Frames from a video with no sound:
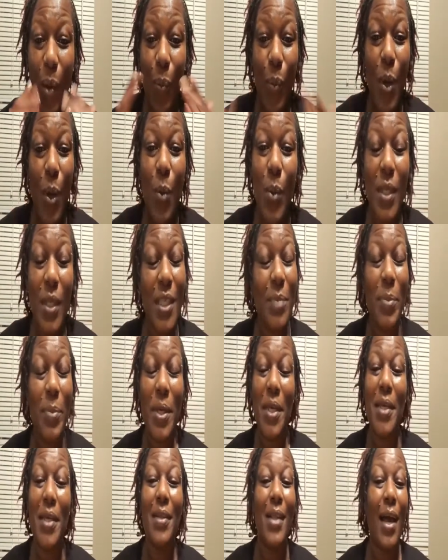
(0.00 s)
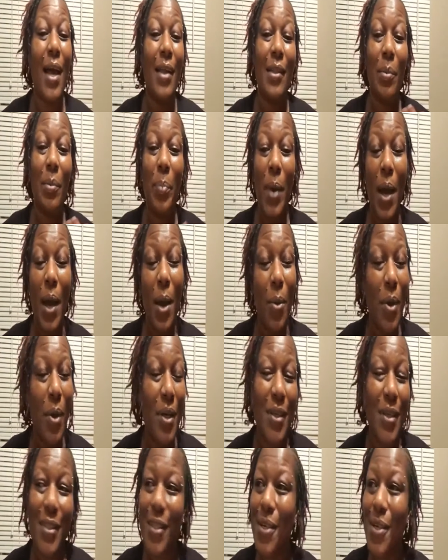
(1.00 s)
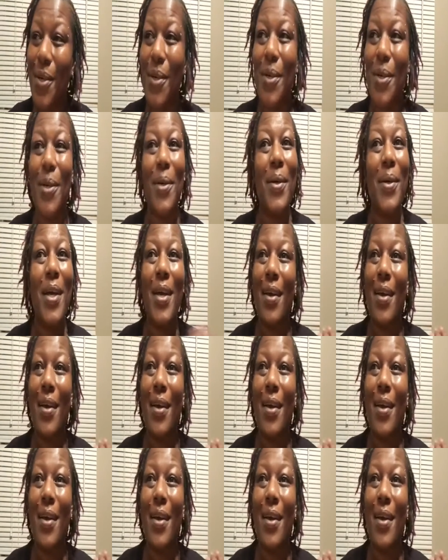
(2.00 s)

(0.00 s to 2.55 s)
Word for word: what we speak, like the power of the tongue